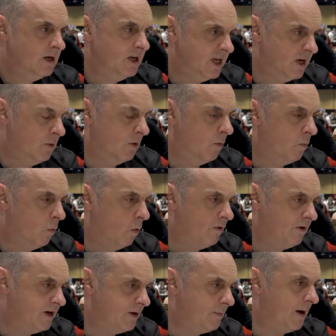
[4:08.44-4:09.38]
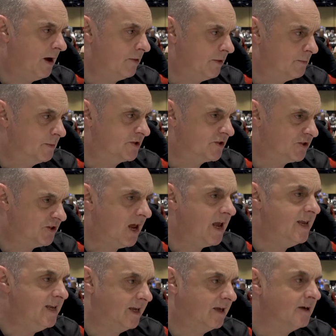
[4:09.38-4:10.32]
you were worried about the
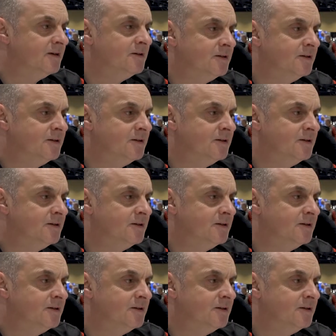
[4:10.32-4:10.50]
mistake.